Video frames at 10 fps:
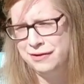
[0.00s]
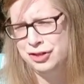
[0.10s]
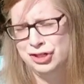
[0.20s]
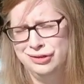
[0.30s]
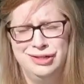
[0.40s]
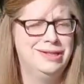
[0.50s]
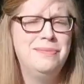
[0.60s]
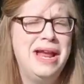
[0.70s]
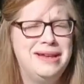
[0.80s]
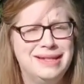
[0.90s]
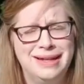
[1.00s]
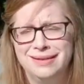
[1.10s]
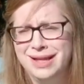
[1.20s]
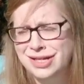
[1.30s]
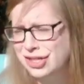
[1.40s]
And she looks
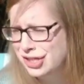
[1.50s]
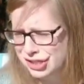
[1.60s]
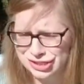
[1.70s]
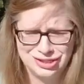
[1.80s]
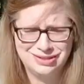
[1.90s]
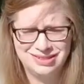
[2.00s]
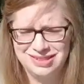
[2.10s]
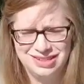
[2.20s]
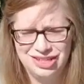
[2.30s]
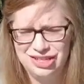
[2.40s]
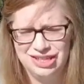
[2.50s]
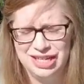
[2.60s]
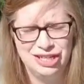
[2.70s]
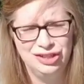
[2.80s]
amazing. Like she's like,